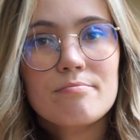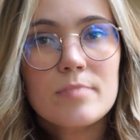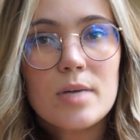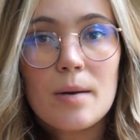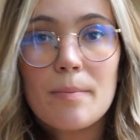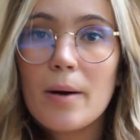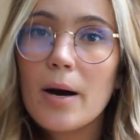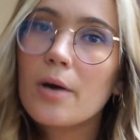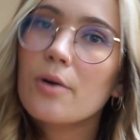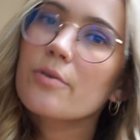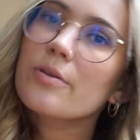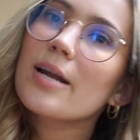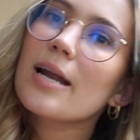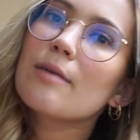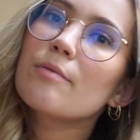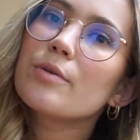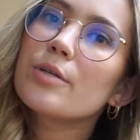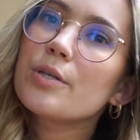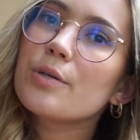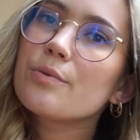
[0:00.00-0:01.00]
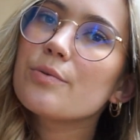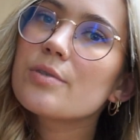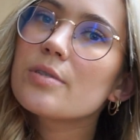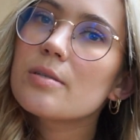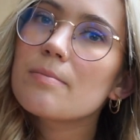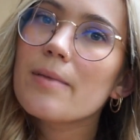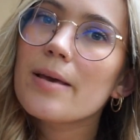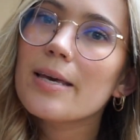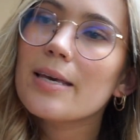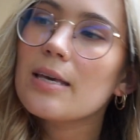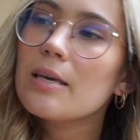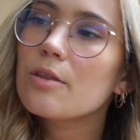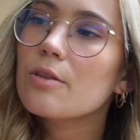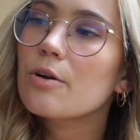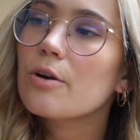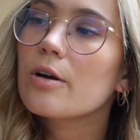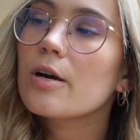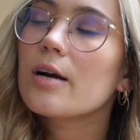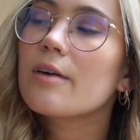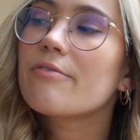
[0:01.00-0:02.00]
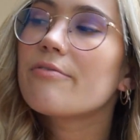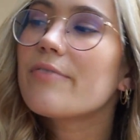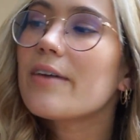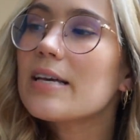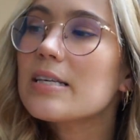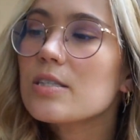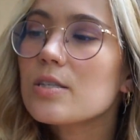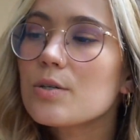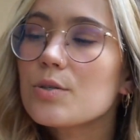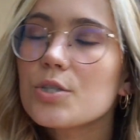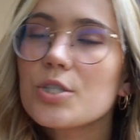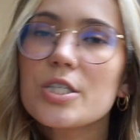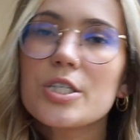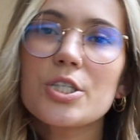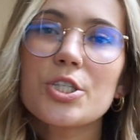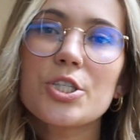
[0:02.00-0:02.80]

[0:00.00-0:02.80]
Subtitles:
a bottle that I would use to make either a face lotion,